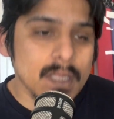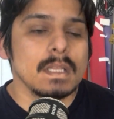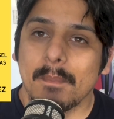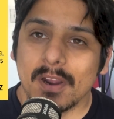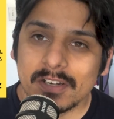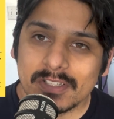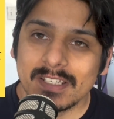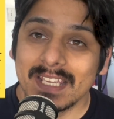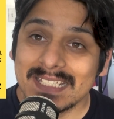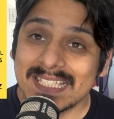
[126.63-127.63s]
March
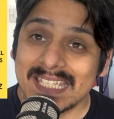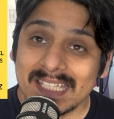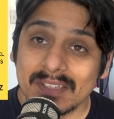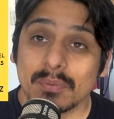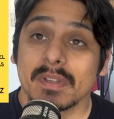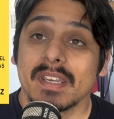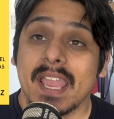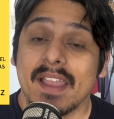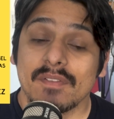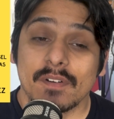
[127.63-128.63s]
19th, we're going to
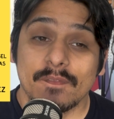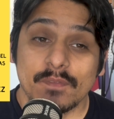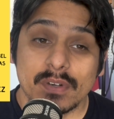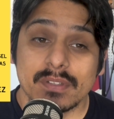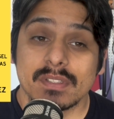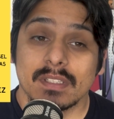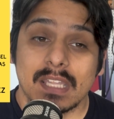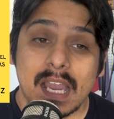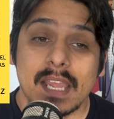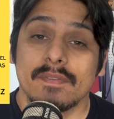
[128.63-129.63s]
have our first
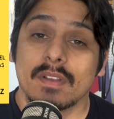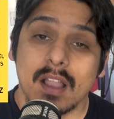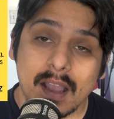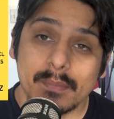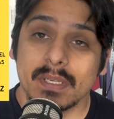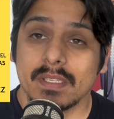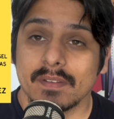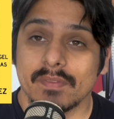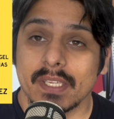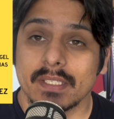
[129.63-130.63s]
live comedy
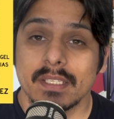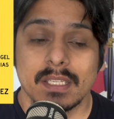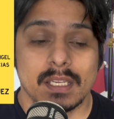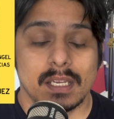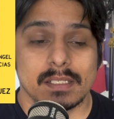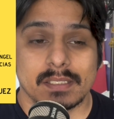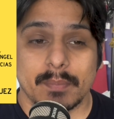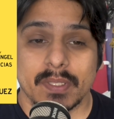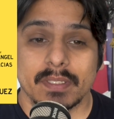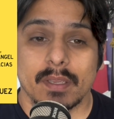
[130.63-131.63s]
event. It's
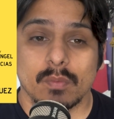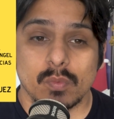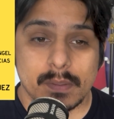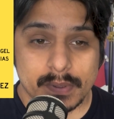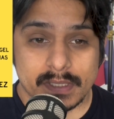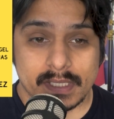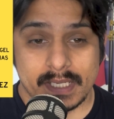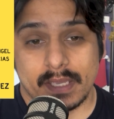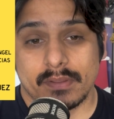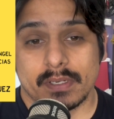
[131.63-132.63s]
something that we put
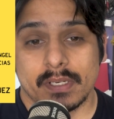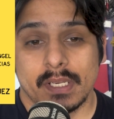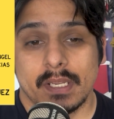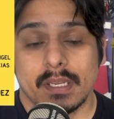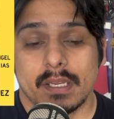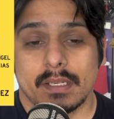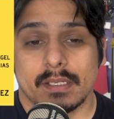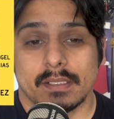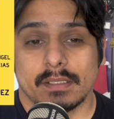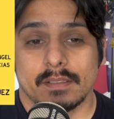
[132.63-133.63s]
together
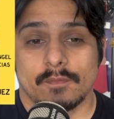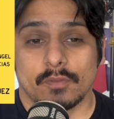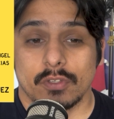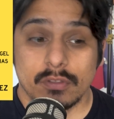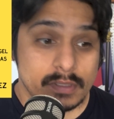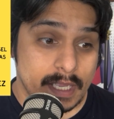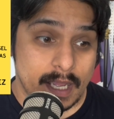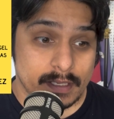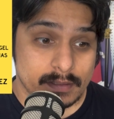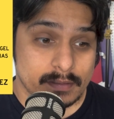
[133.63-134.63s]
for you
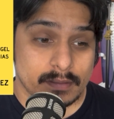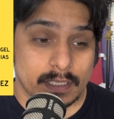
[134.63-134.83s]
guys.